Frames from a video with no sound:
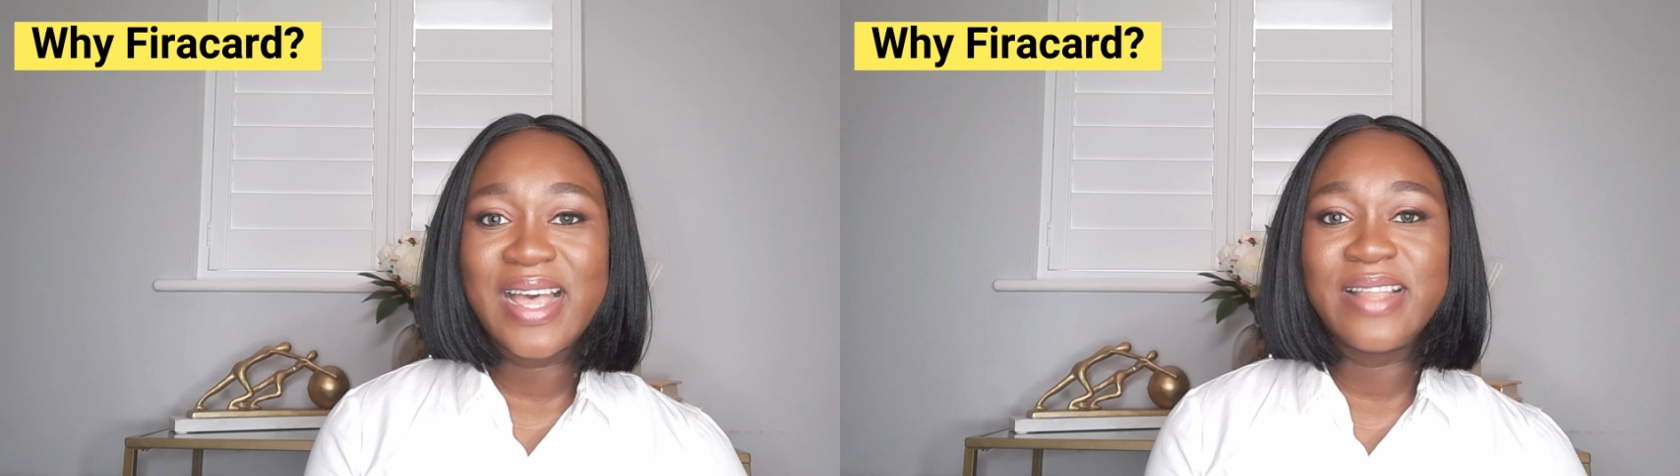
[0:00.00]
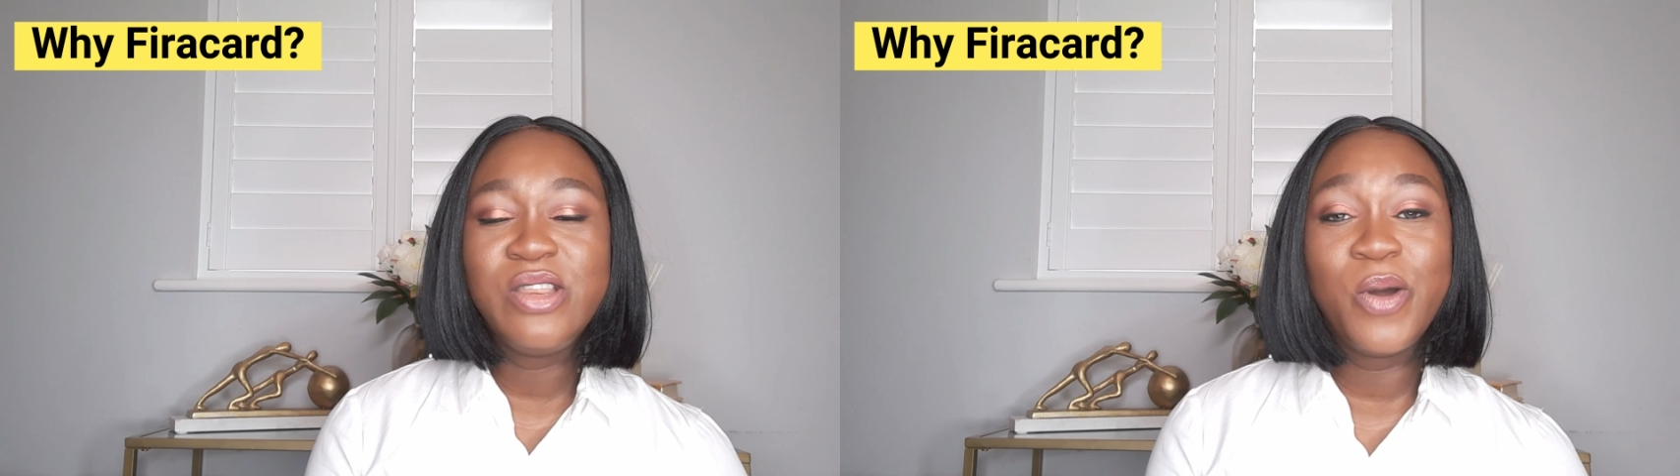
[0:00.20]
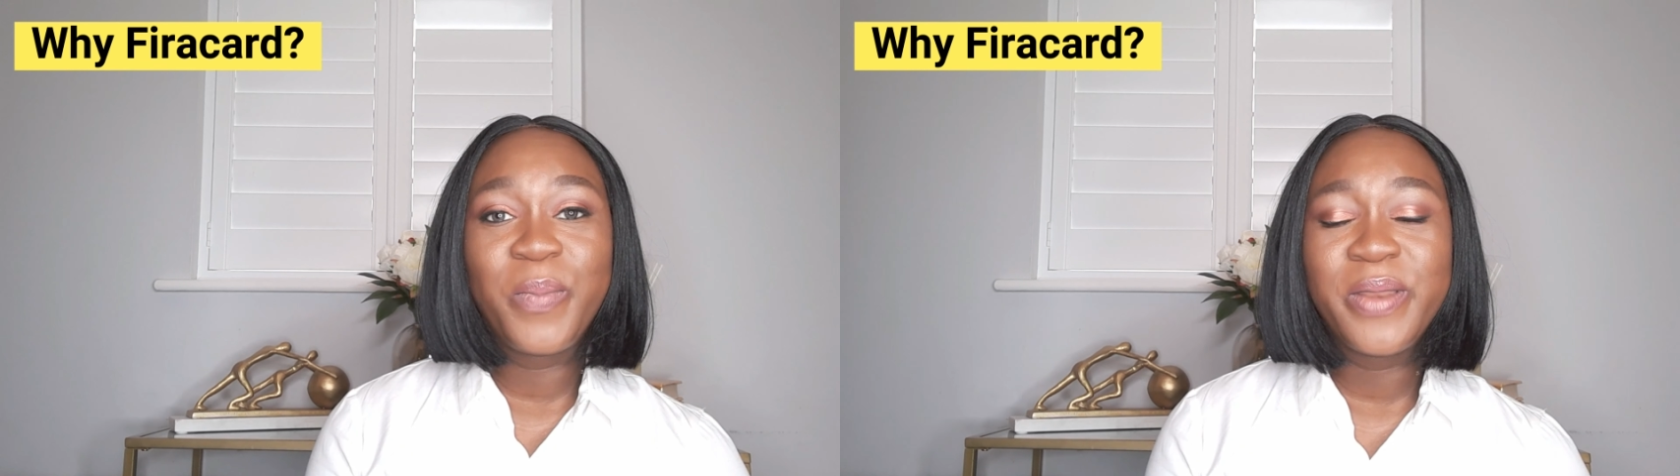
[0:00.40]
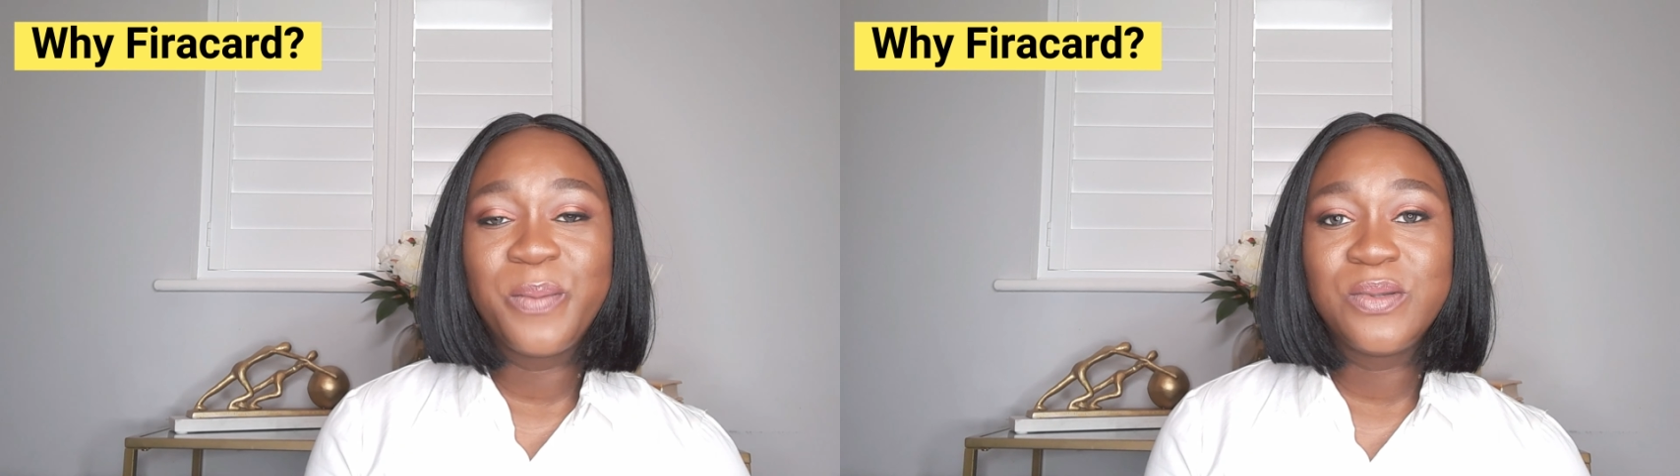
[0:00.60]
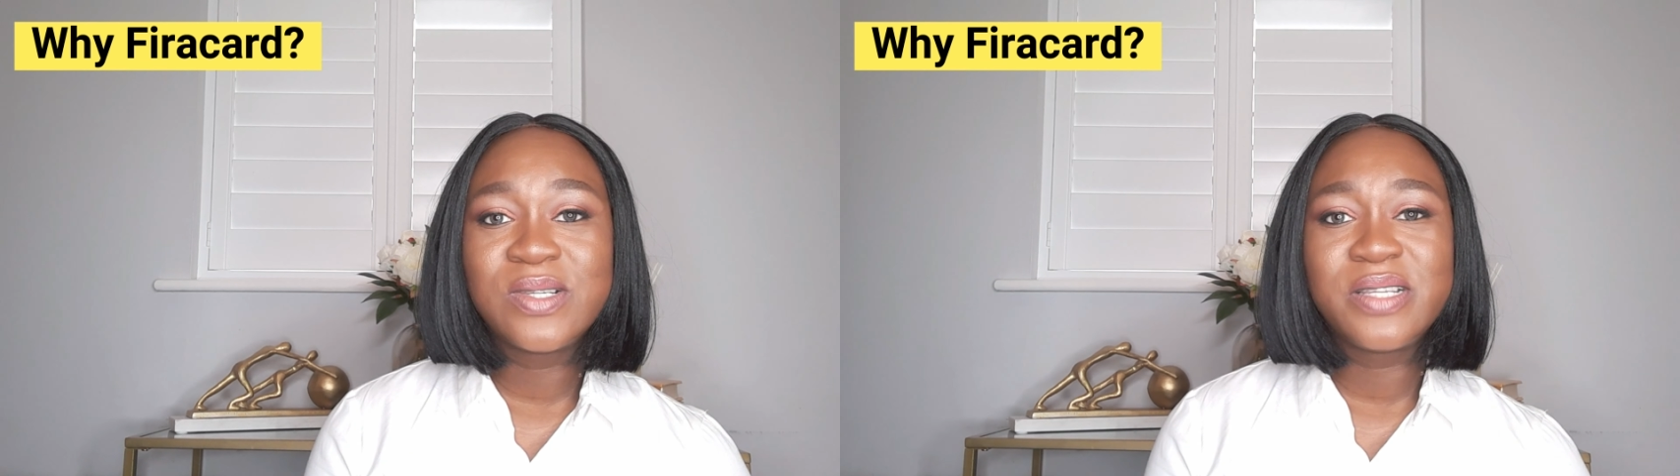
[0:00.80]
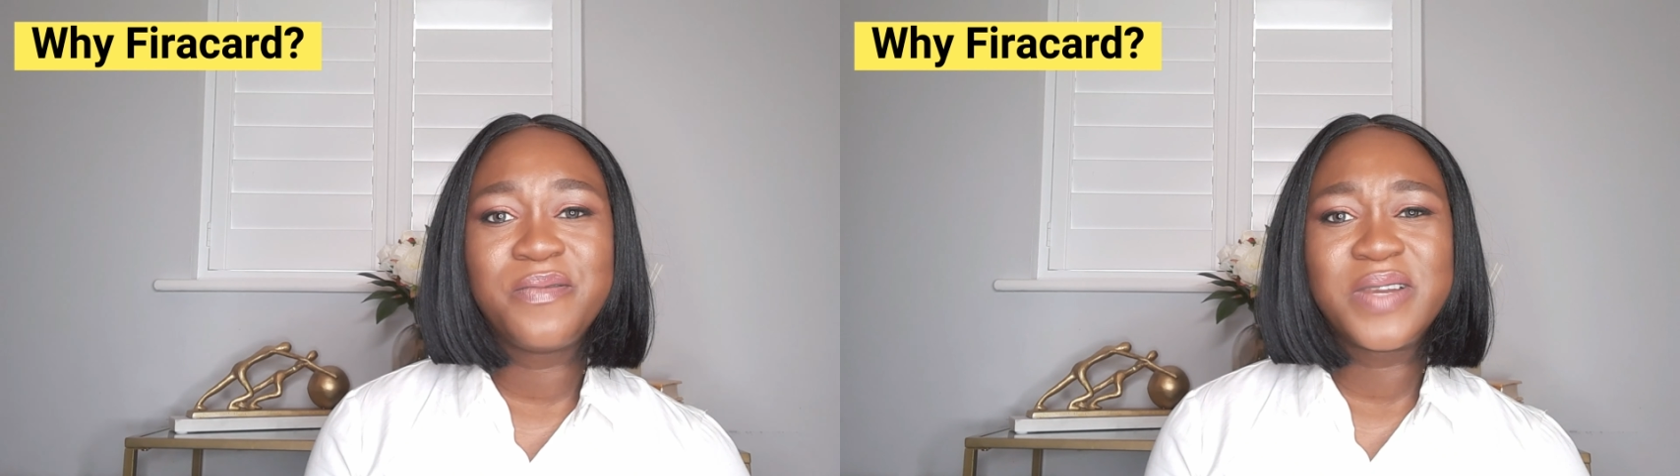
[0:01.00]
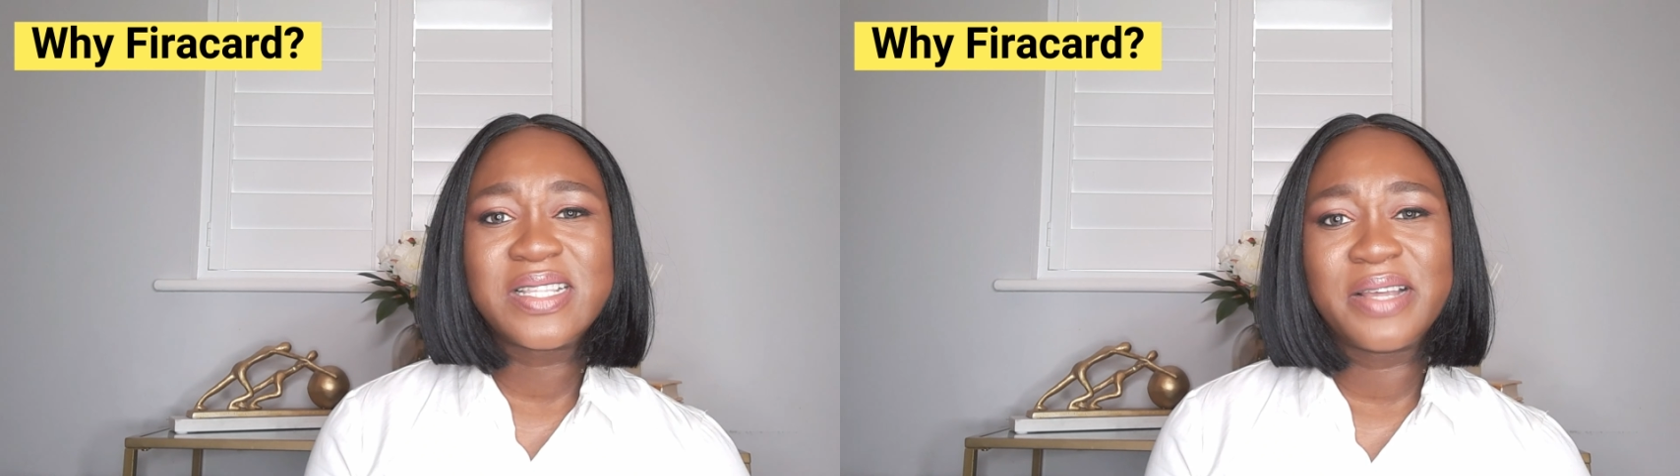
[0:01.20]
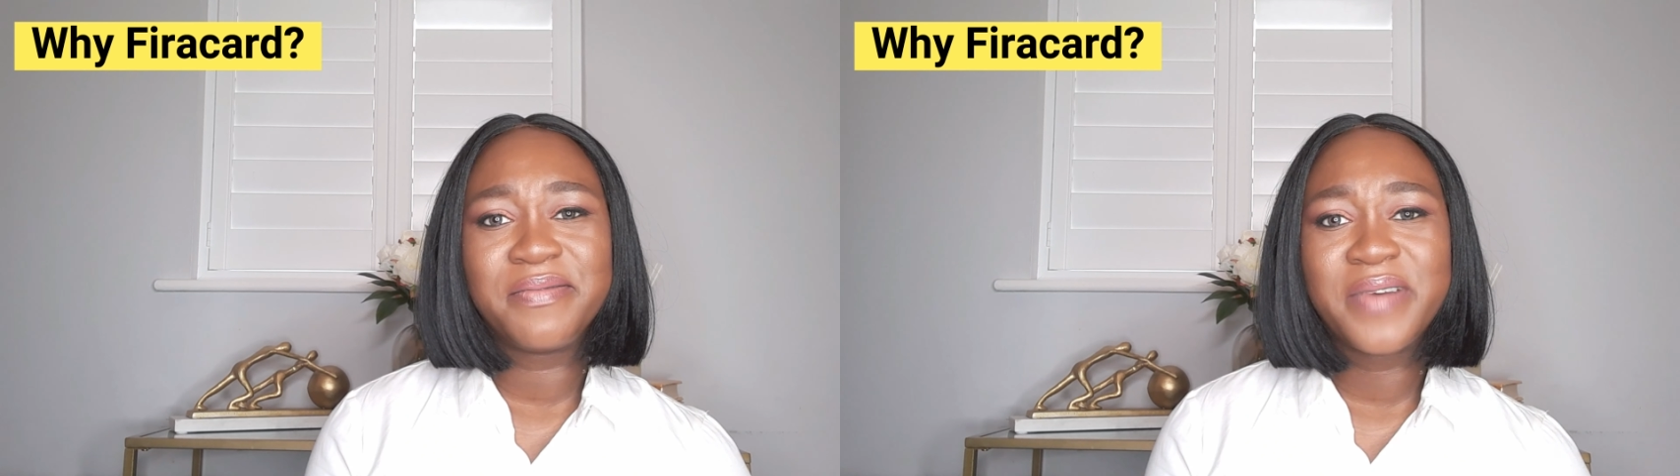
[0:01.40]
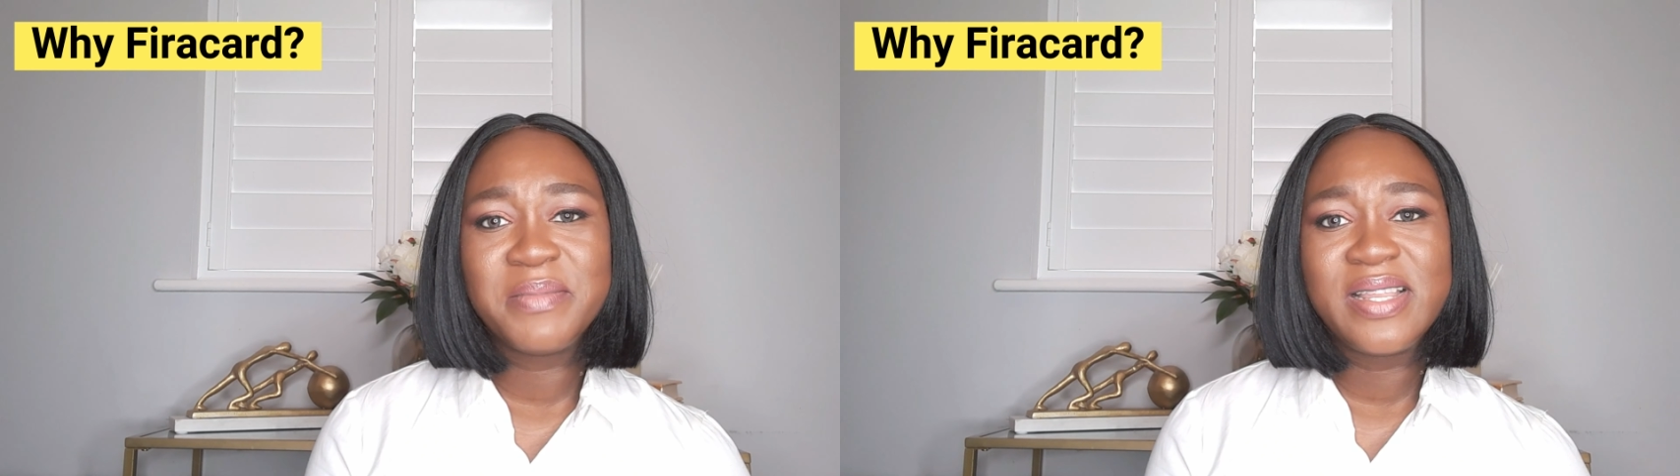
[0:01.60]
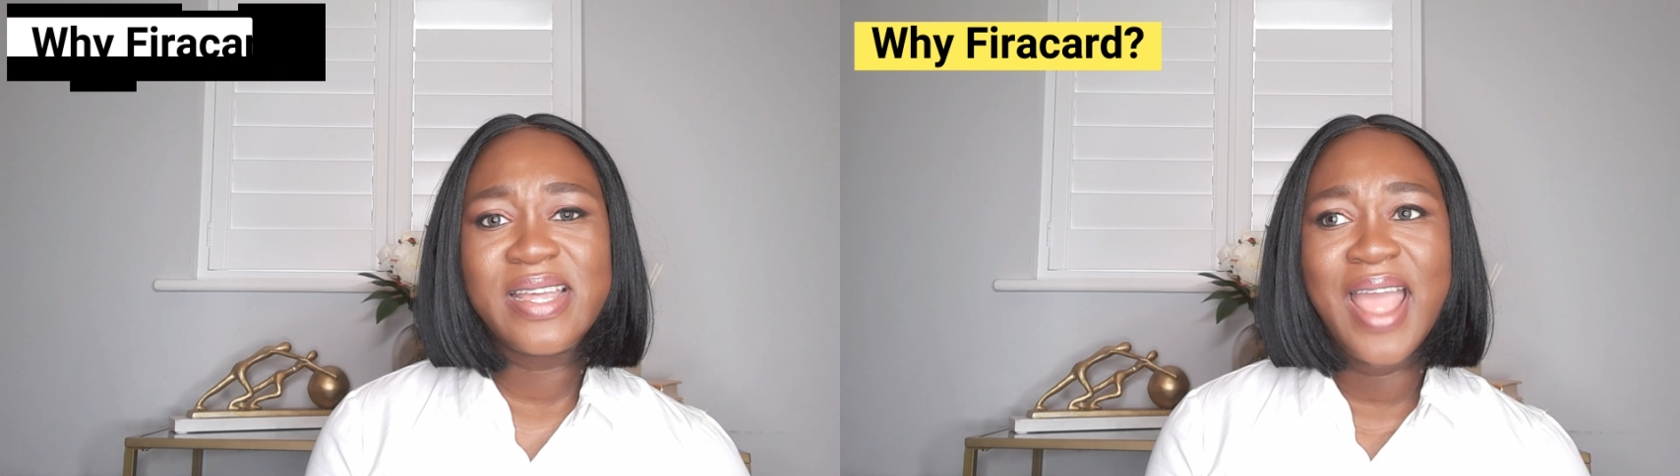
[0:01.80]
and not being able to see friends and
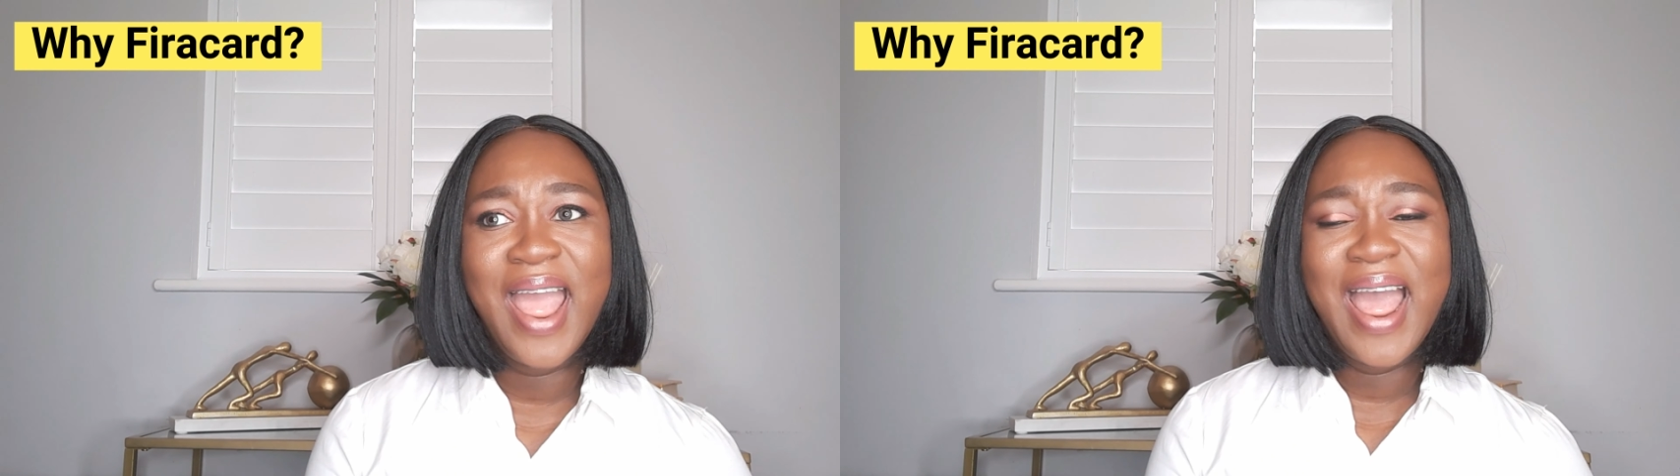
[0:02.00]
family